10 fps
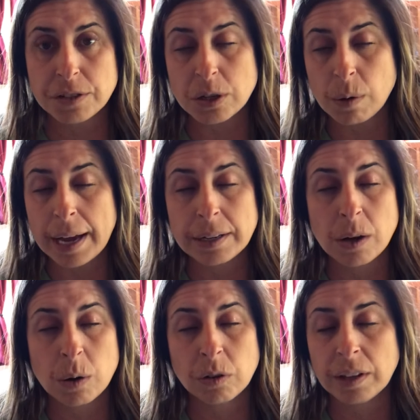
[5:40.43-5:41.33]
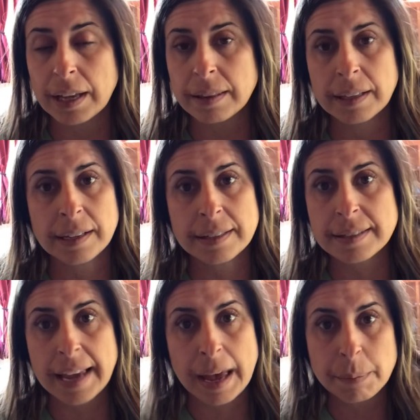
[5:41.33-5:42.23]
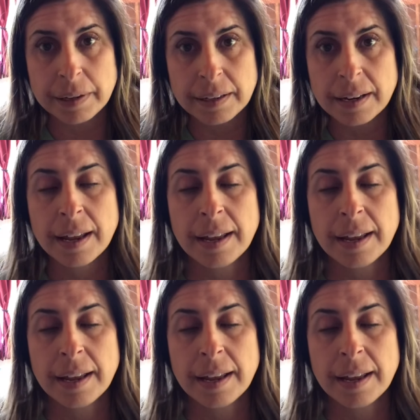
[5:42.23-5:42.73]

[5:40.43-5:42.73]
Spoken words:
so I know that things happen